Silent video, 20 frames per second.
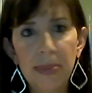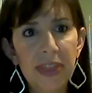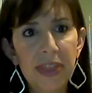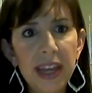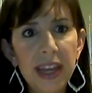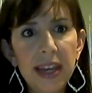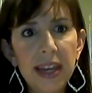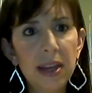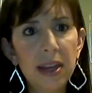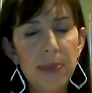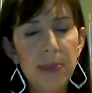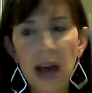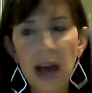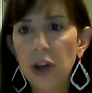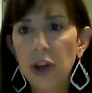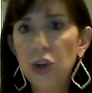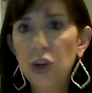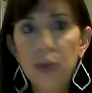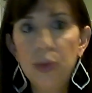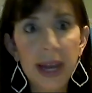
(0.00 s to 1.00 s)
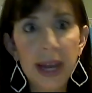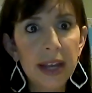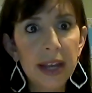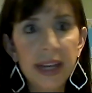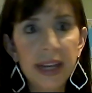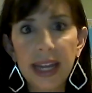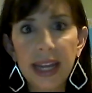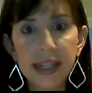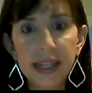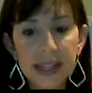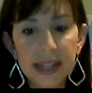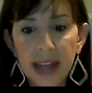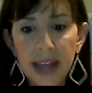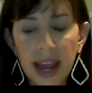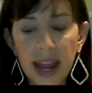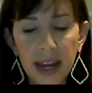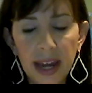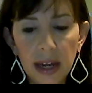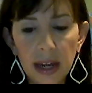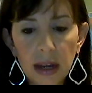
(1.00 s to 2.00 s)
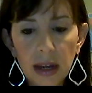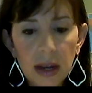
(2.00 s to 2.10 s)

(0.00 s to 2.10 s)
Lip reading: thinking about who am I going to get today?